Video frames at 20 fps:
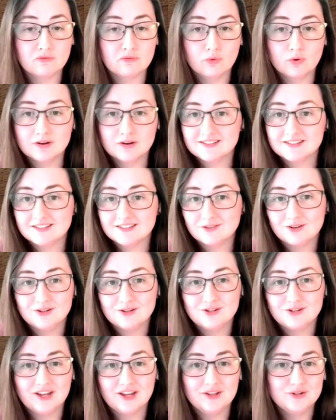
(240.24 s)
4 is it's going
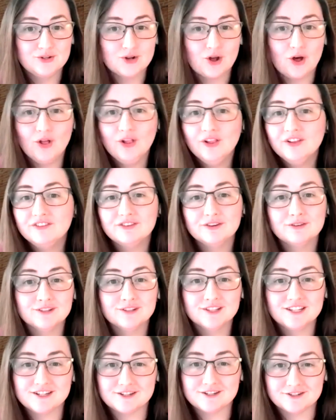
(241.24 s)
to challenge all of your
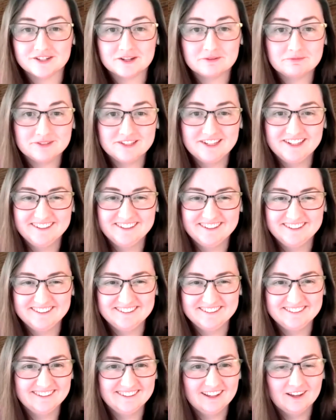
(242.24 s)
relationships.
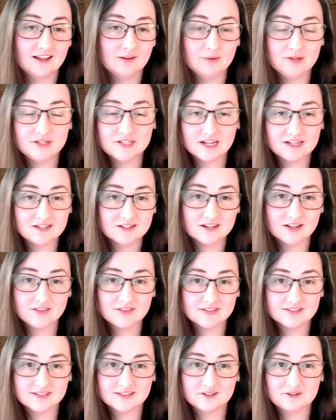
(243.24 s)
We touched on
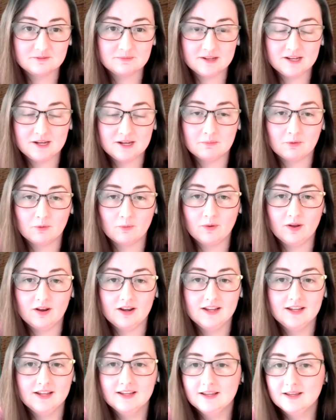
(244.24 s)
this a little bit, number
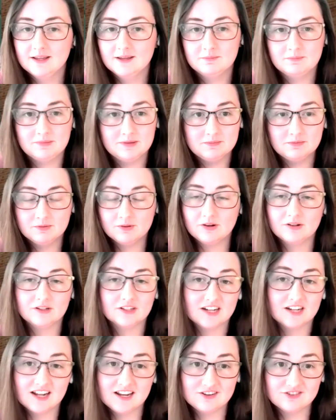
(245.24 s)
1. People aren't
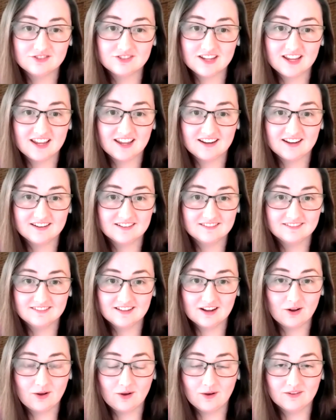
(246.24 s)
going to understand
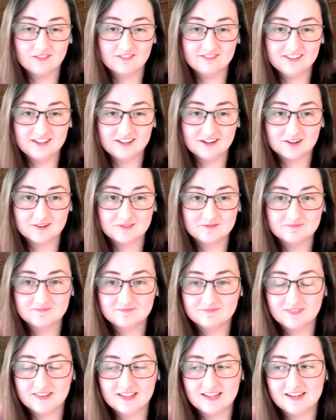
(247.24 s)
at all, and
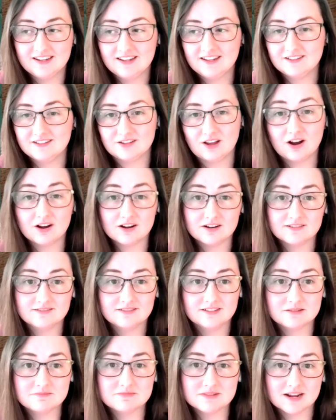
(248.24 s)
it's hard
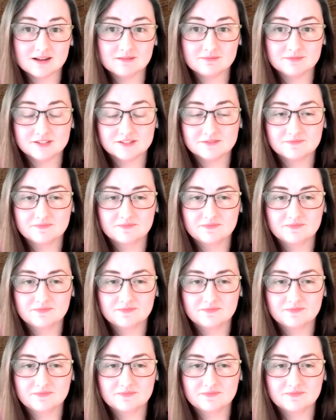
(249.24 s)
sometimes.